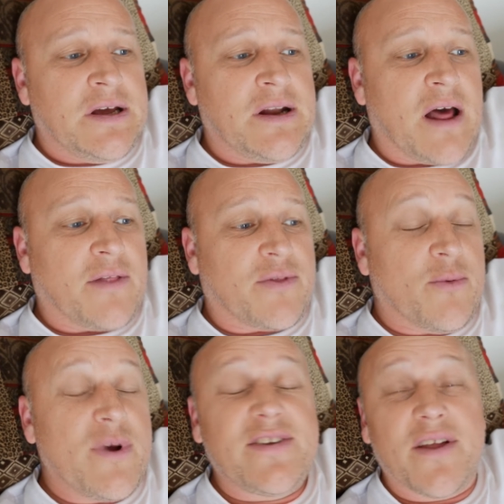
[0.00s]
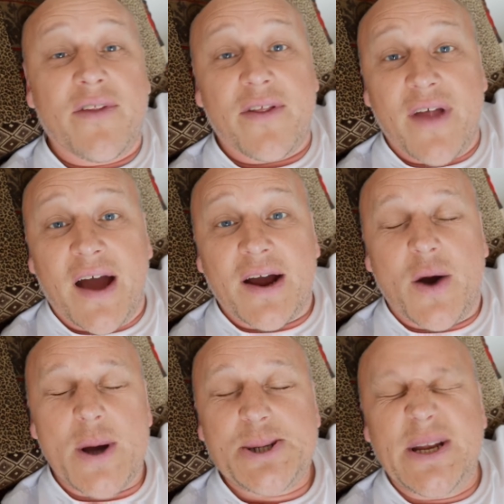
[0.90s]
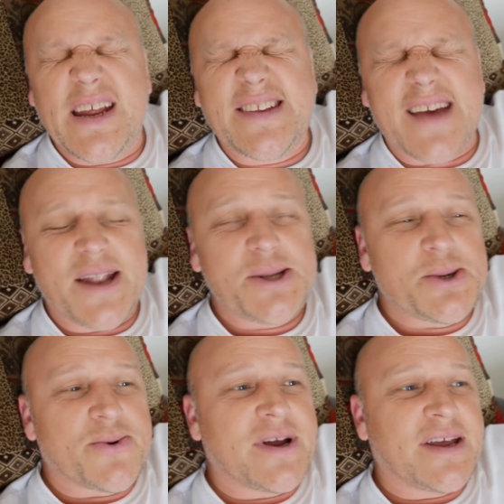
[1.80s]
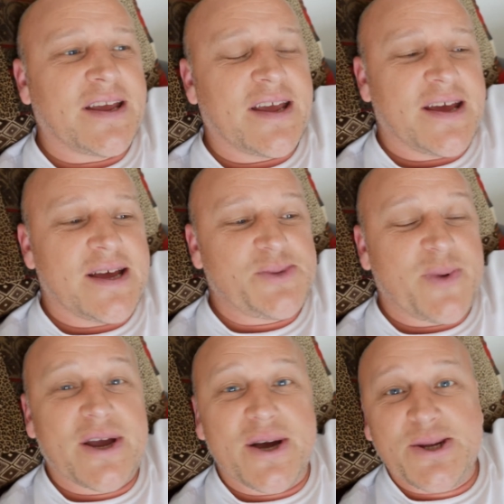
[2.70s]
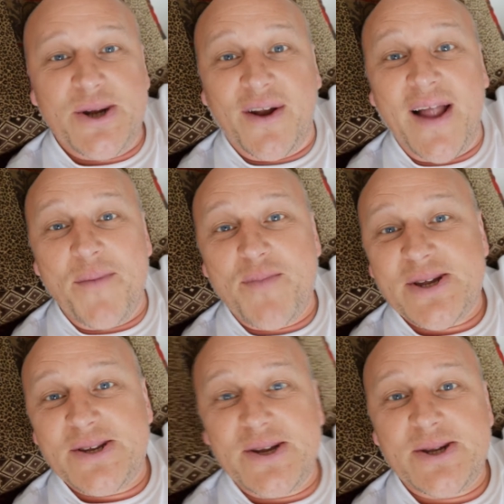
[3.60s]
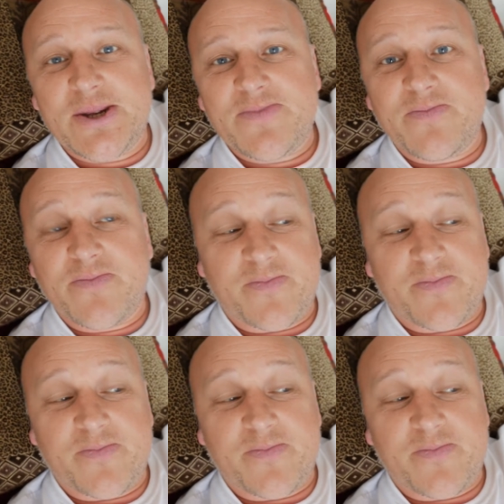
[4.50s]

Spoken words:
The reason that question needs answering is because an online business,